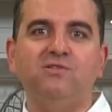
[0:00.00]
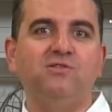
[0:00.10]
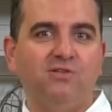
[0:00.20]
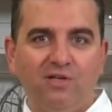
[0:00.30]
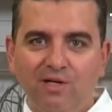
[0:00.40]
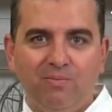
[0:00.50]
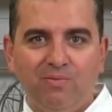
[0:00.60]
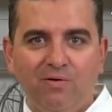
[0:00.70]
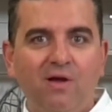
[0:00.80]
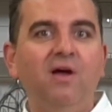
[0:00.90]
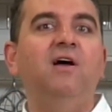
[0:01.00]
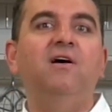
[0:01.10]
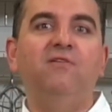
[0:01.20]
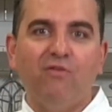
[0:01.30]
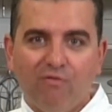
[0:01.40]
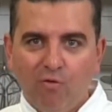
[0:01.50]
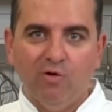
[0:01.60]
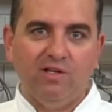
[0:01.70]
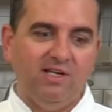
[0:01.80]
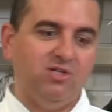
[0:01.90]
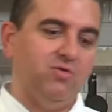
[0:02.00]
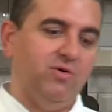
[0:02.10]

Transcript: sleep for four days